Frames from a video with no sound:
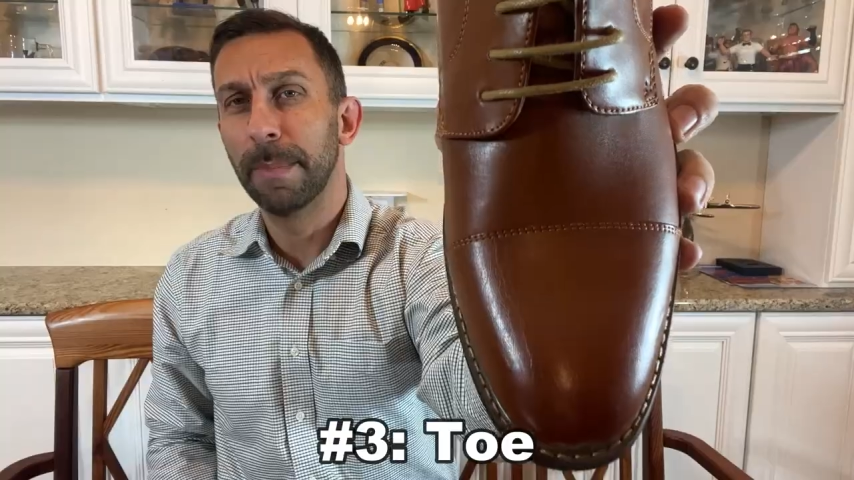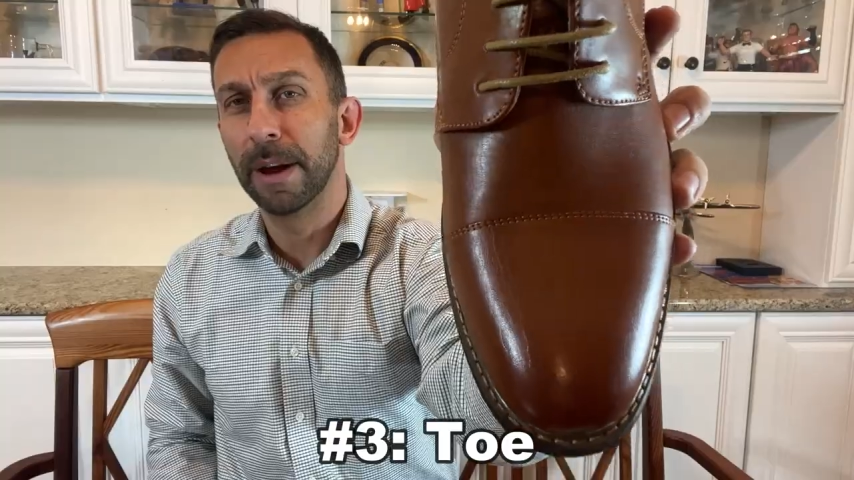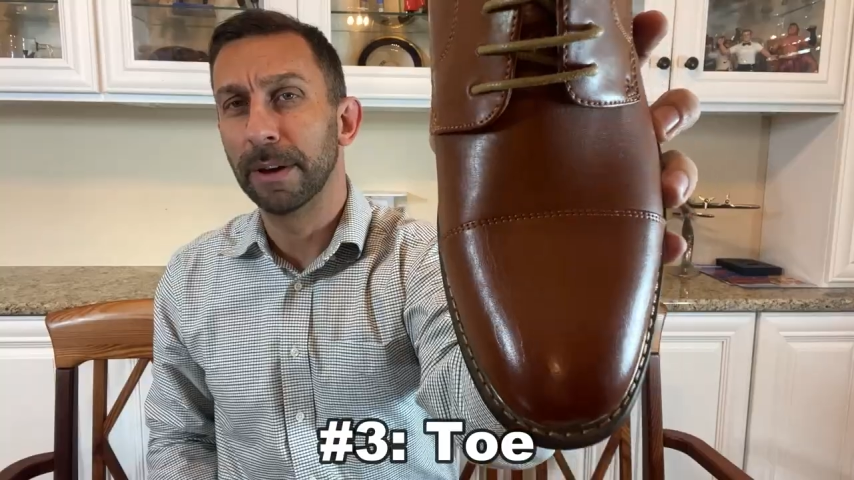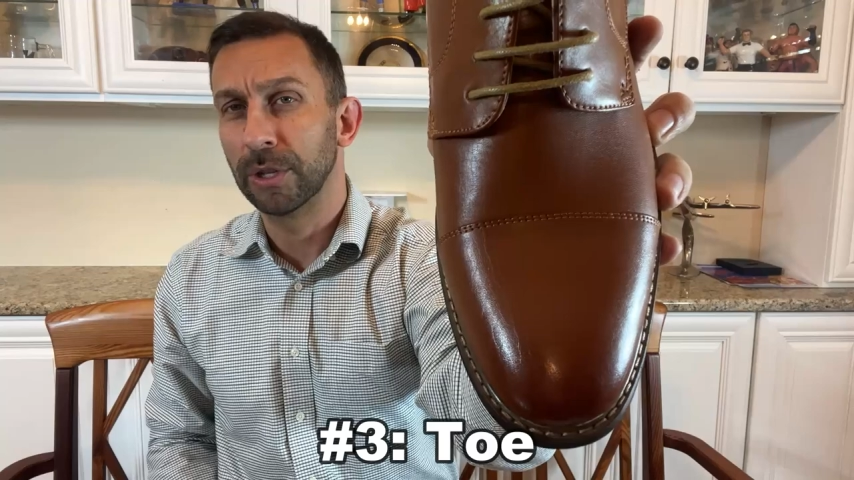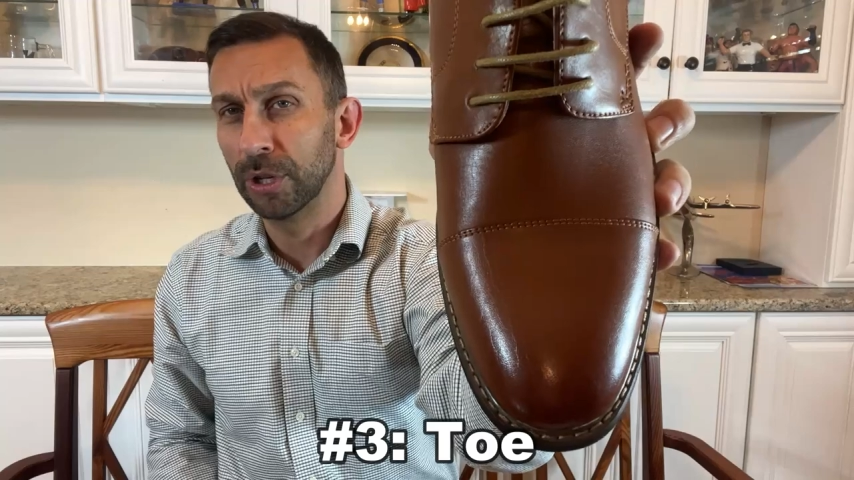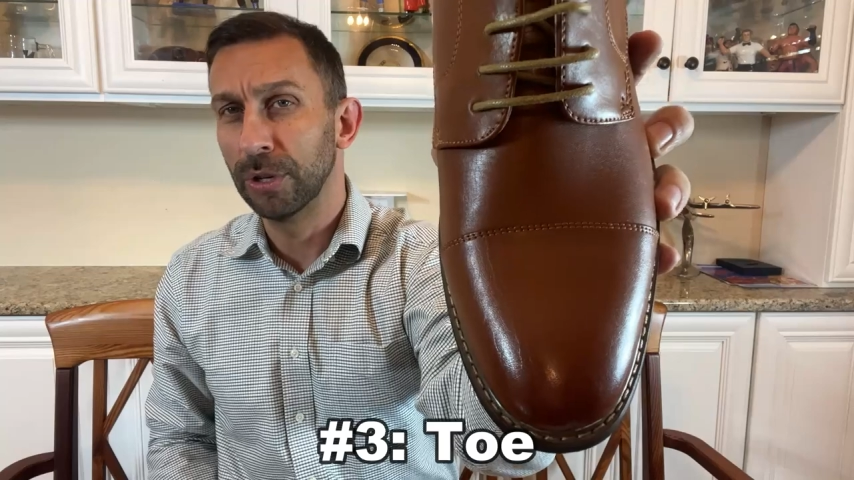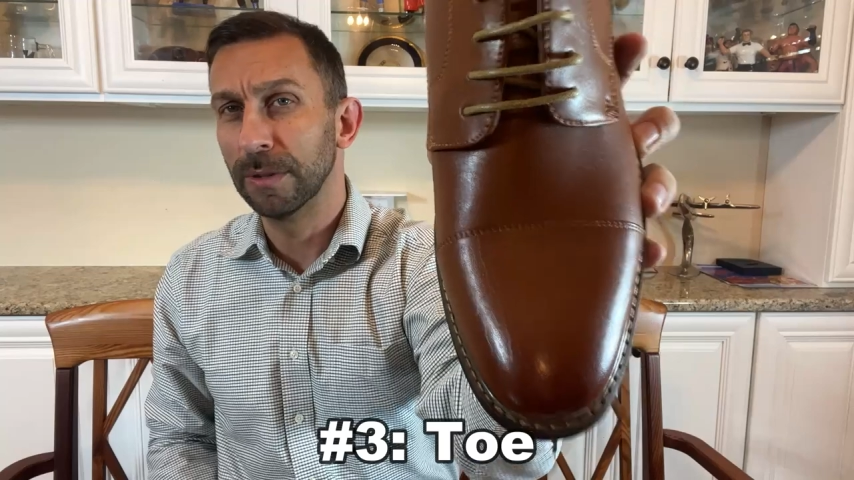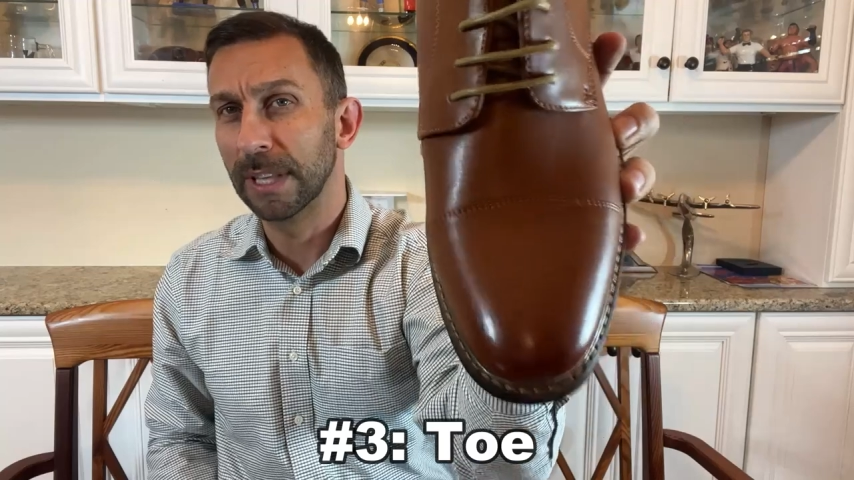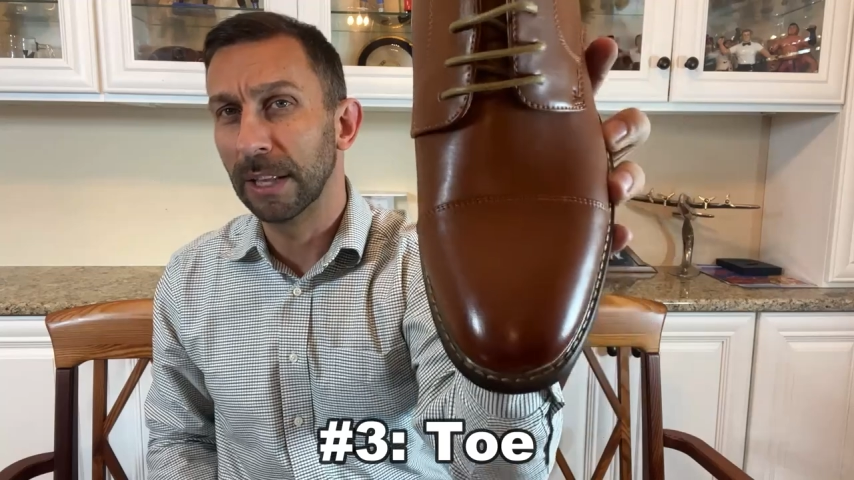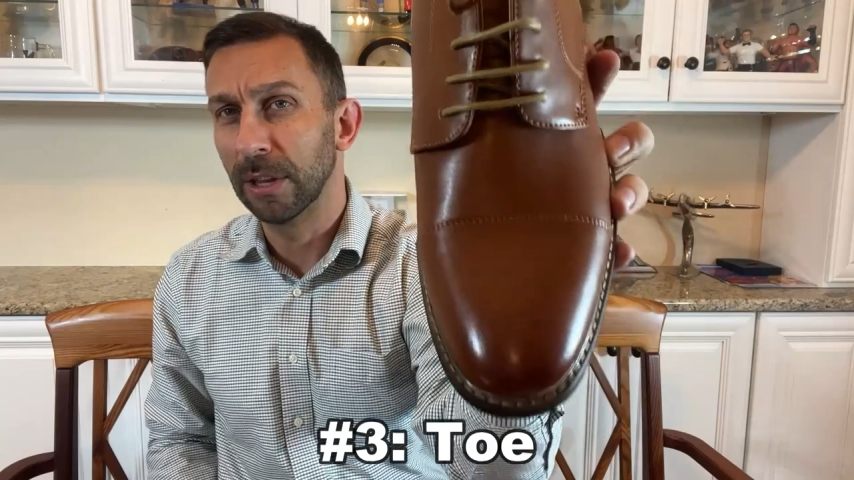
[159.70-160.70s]
pair of
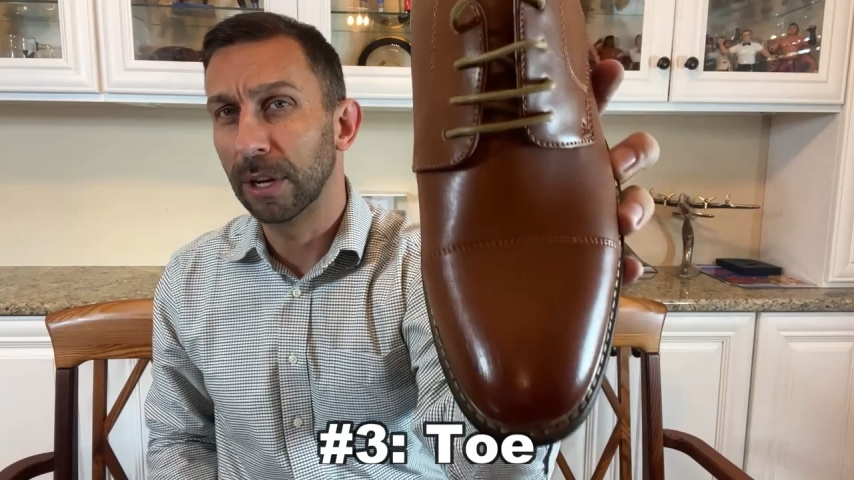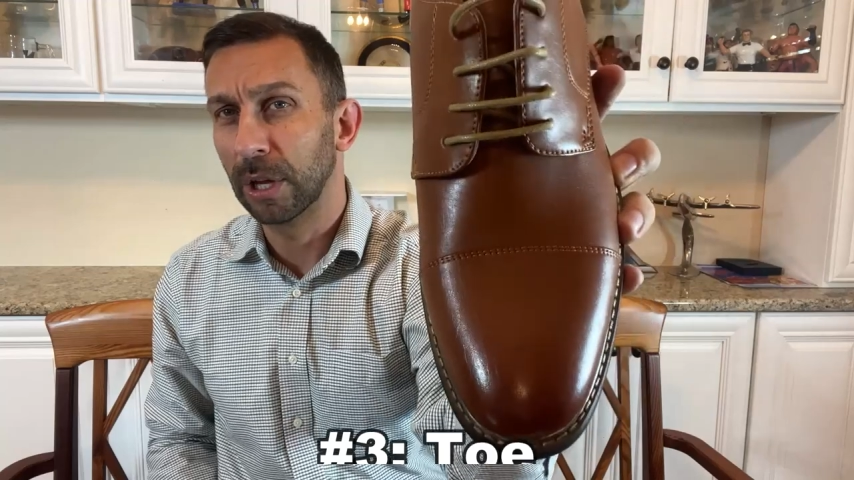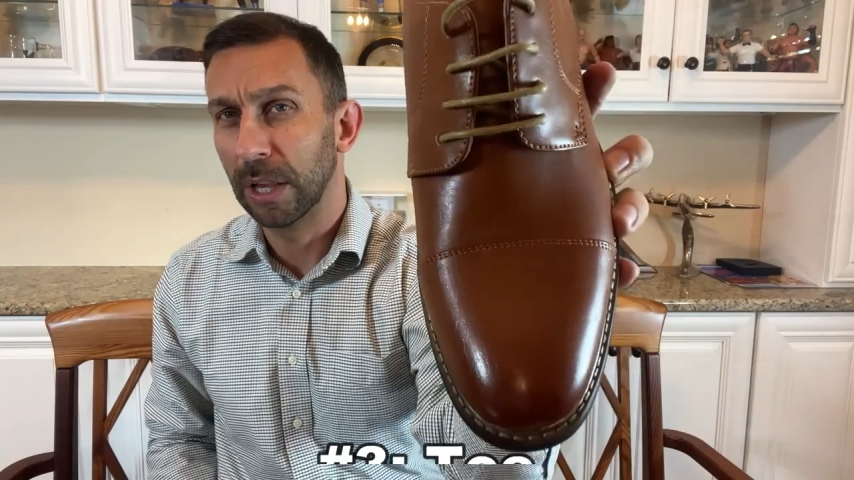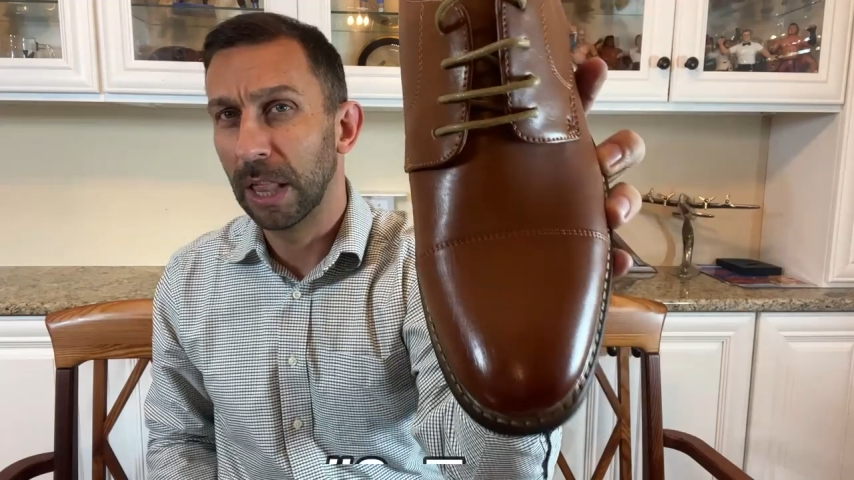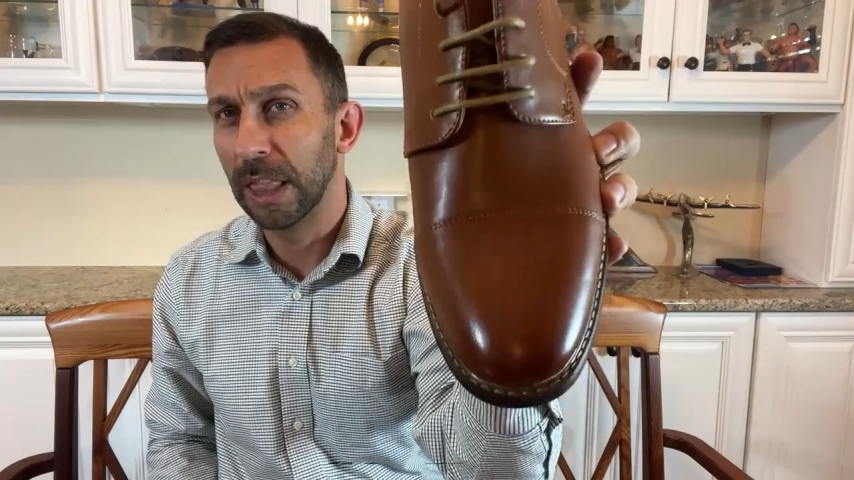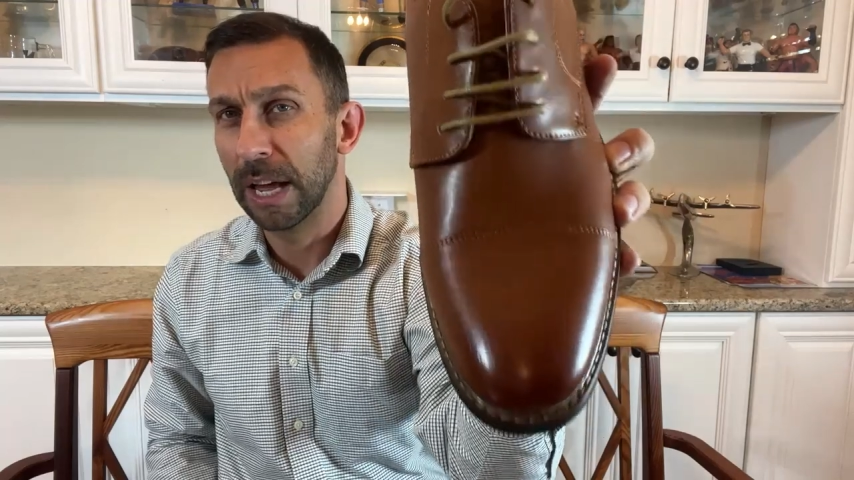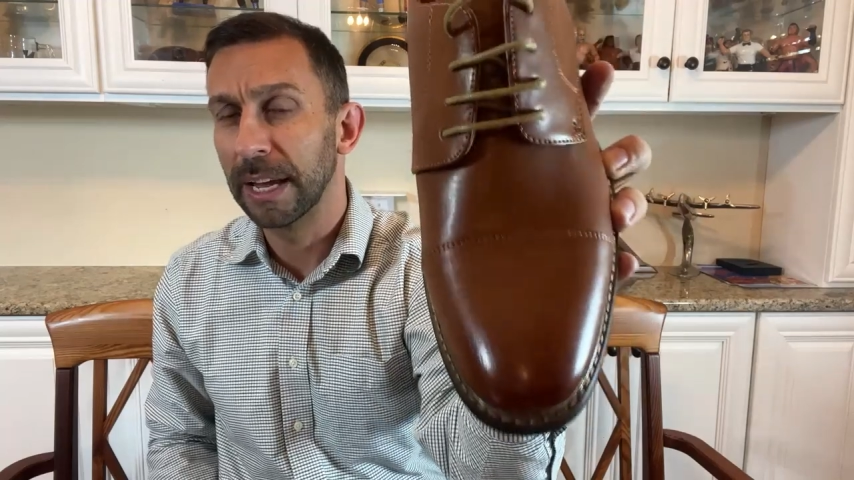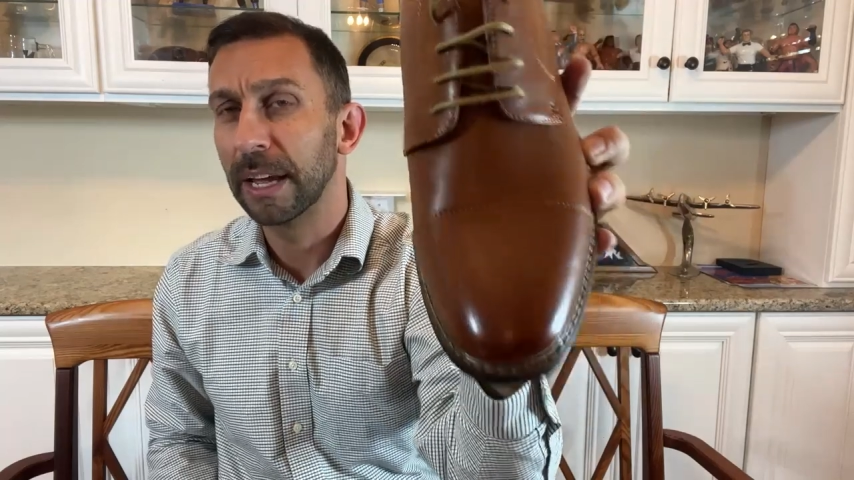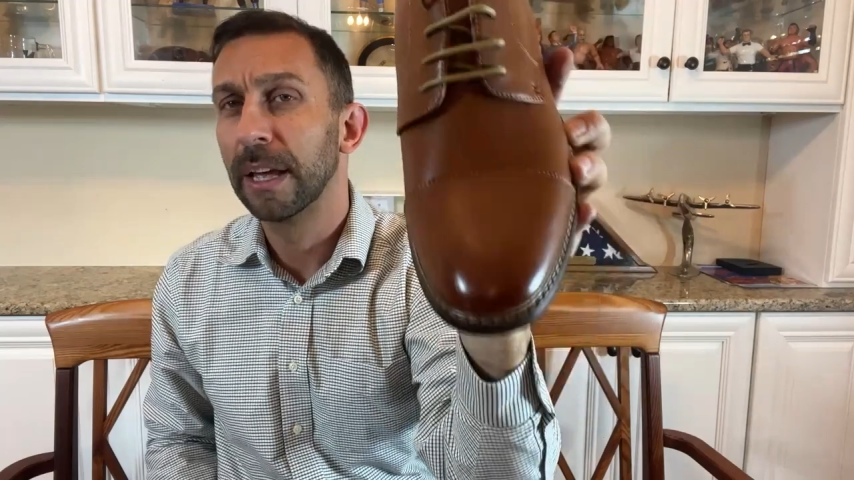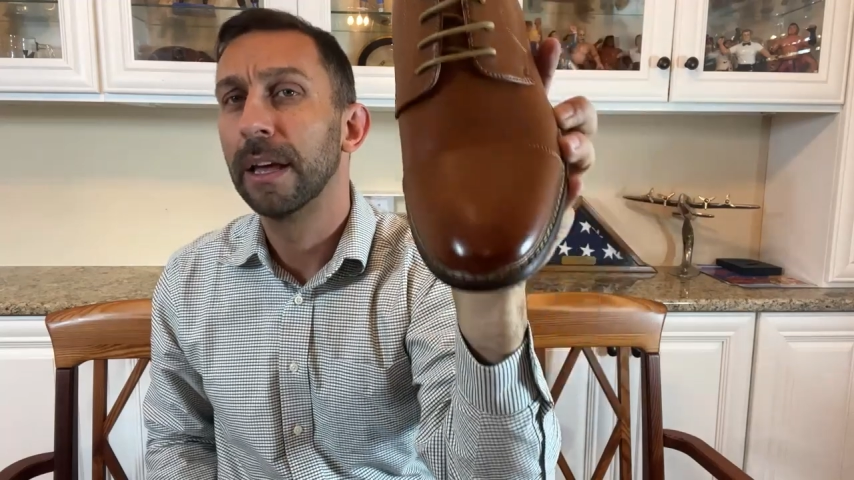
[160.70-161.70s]
shoes. They look
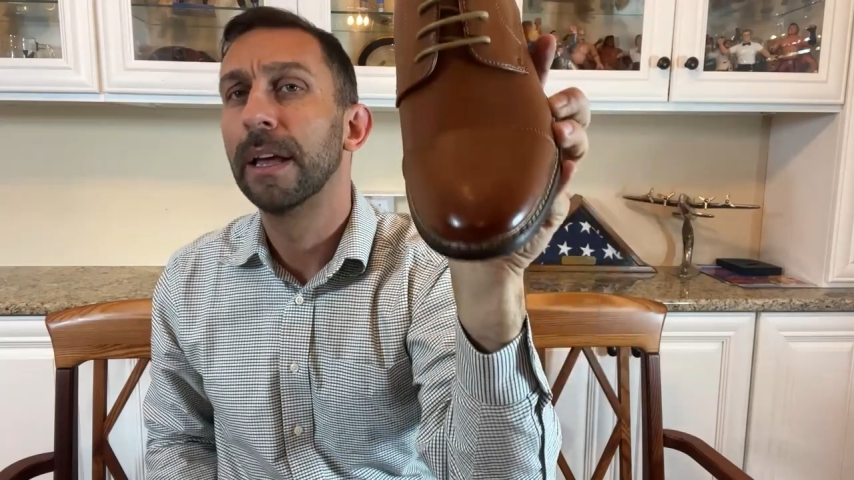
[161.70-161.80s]
like,